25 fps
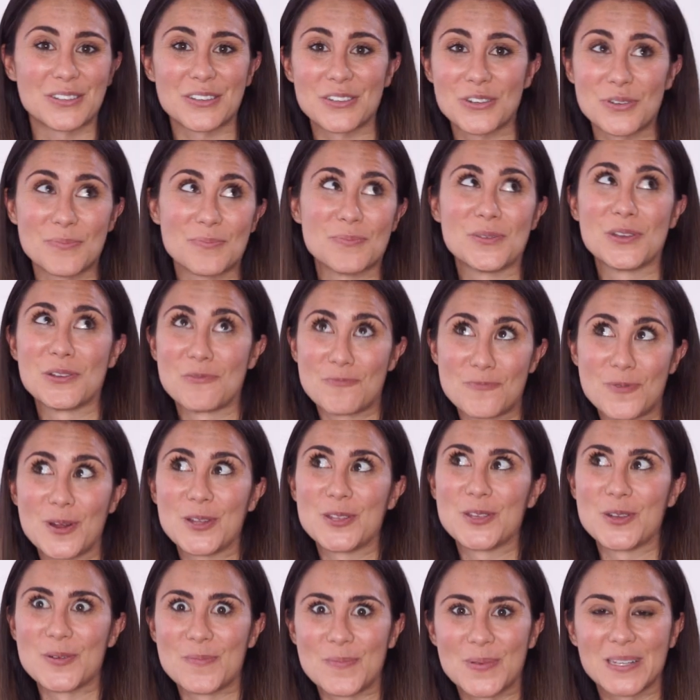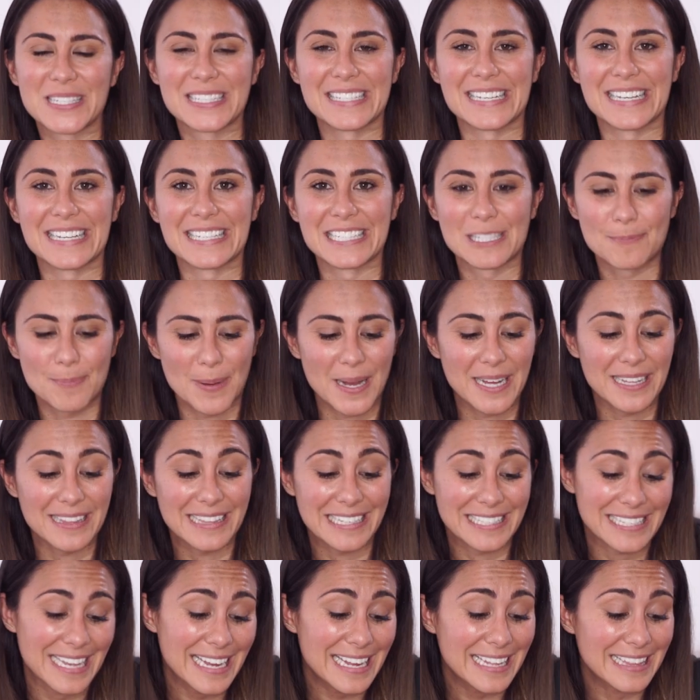that you can run your business. But
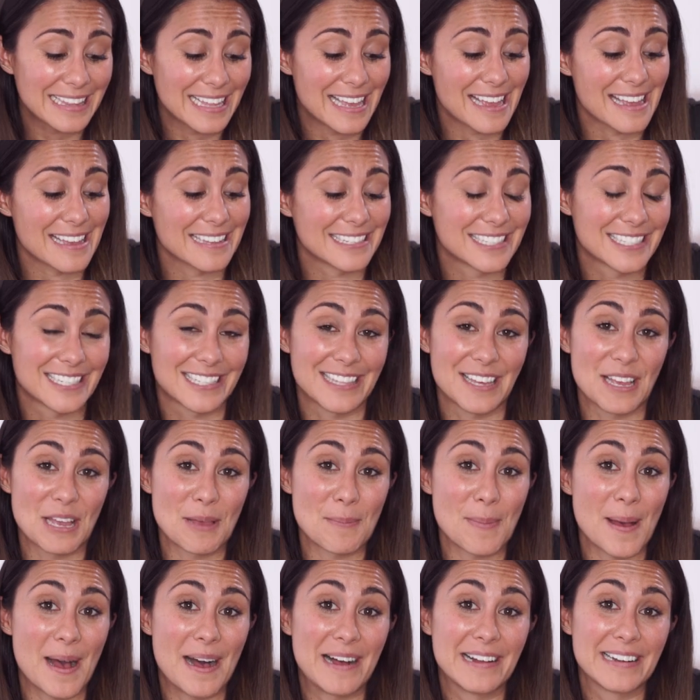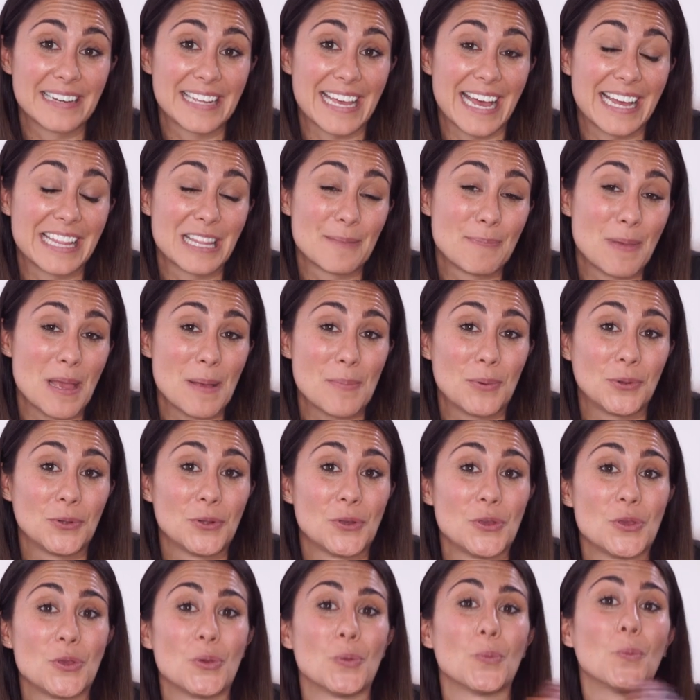the second thing is to think about, can the people
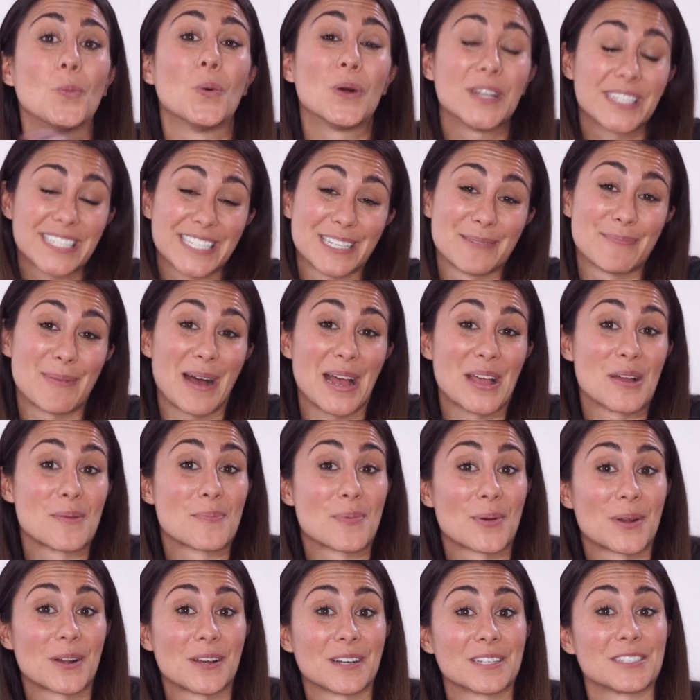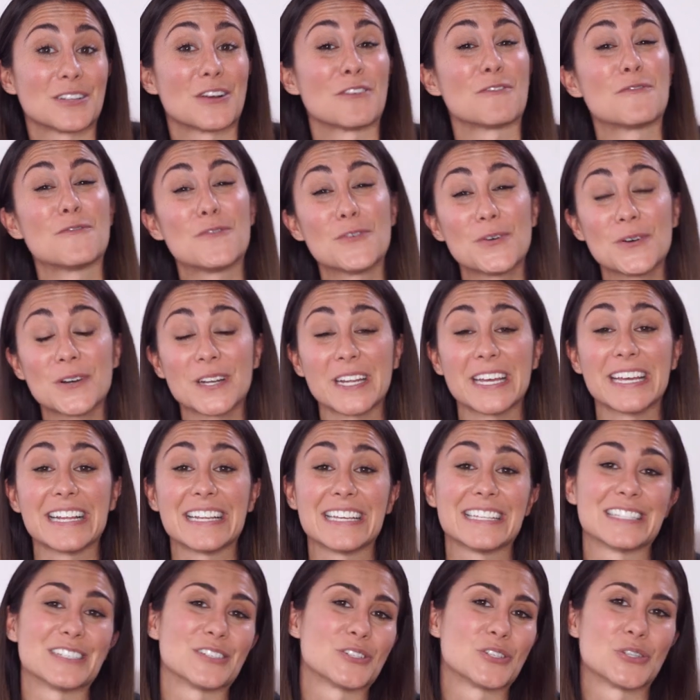who you want to buy your product afford it?
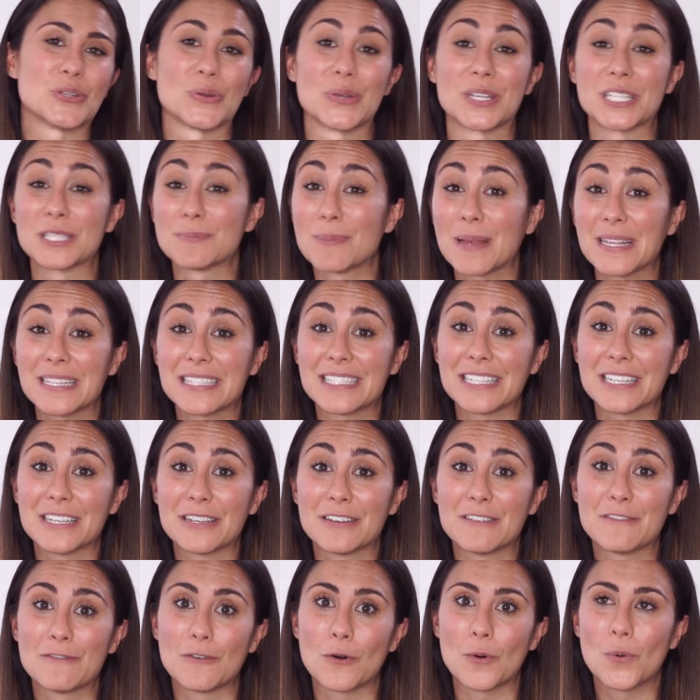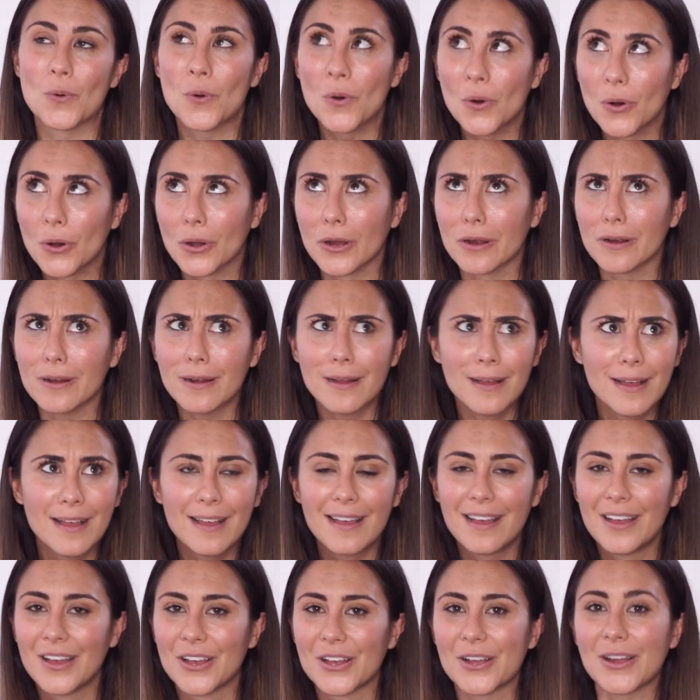Is it too expensive? Or,
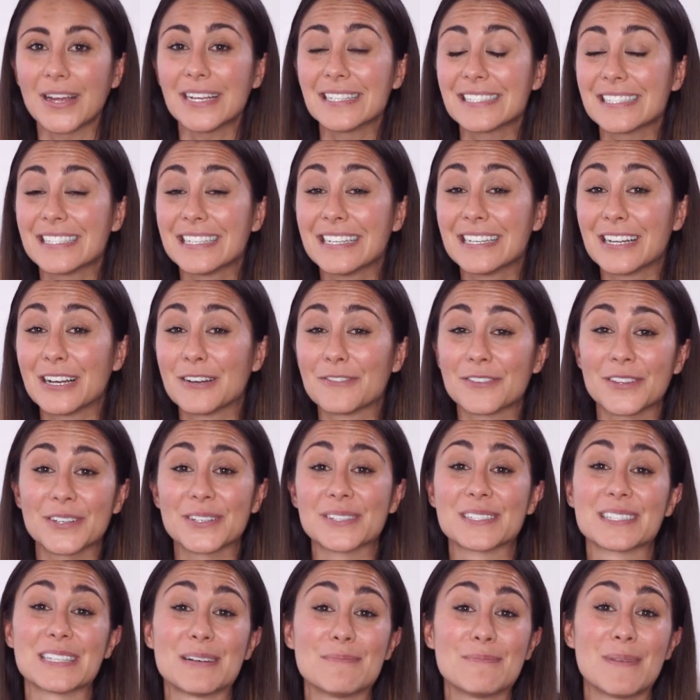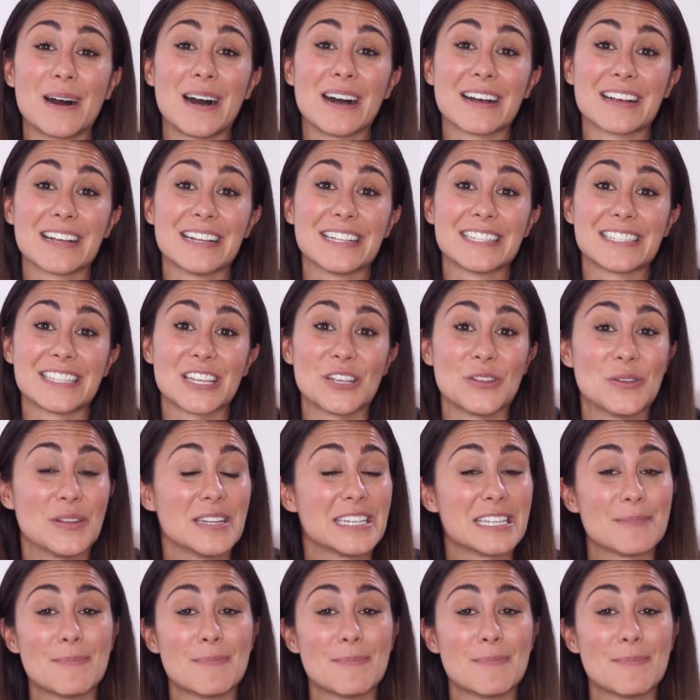crazily enough, there are some markets that you need